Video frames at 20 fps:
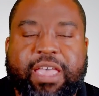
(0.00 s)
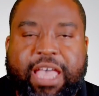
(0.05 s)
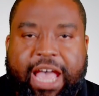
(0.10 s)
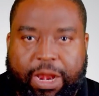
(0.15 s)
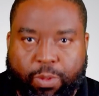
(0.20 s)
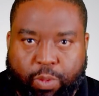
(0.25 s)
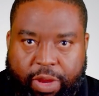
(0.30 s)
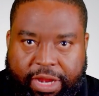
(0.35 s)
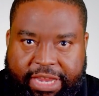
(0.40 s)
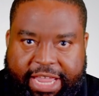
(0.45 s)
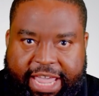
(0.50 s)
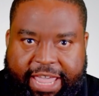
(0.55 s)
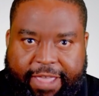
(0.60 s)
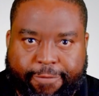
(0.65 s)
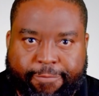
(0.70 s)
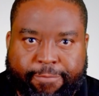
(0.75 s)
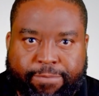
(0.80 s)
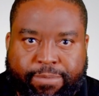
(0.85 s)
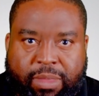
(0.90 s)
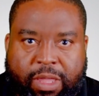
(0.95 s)
And one day,
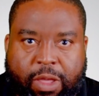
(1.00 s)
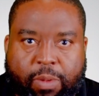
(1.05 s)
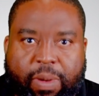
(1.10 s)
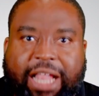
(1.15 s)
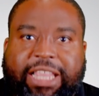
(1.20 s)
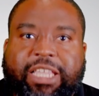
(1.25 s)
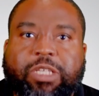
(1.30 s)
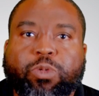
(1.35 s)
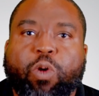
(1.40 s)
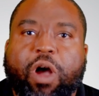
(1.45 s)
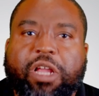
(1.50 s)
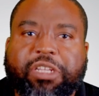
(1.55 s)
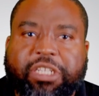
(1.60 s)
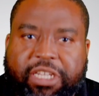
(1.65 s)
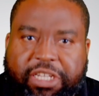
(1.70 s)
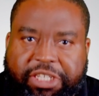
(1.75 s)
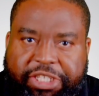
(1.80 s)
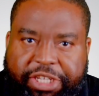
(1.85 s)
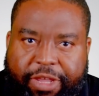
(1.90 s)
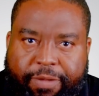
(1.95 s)
while he's washing
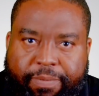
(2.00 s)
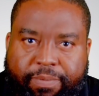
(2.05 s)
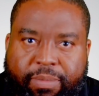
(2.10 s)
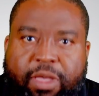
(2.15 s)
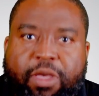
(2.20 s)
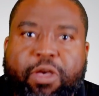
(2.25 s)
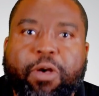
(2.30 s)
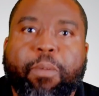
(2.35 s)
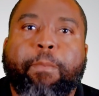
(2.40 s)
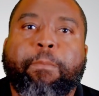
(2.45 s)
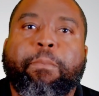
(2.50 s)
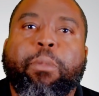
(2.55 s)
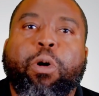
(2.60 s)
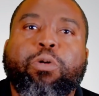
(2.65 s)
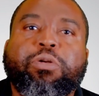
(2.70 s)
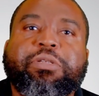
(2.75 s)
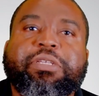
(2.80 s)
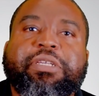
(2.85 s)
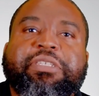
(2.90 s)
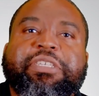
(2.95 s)
the sheep,
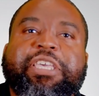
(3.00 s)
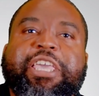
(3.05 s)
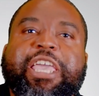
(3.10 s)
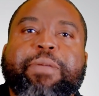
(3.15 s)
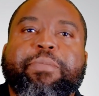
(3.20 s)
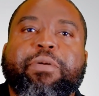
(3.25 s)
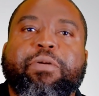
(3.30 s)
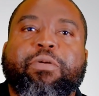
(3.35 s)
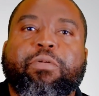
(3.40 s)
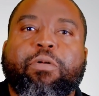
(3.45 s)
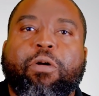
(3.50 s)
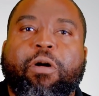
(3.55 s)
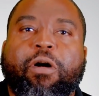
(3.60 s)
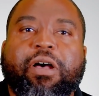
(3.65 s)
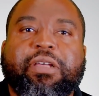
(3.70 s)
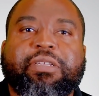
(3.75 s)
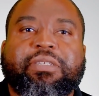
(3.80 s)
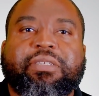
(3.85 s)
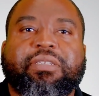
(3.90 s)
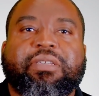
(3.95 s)
Moses came
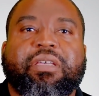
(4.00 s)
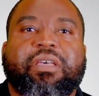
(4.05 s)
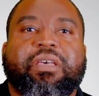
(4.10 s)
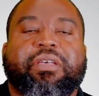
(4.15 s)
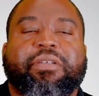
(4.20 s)
across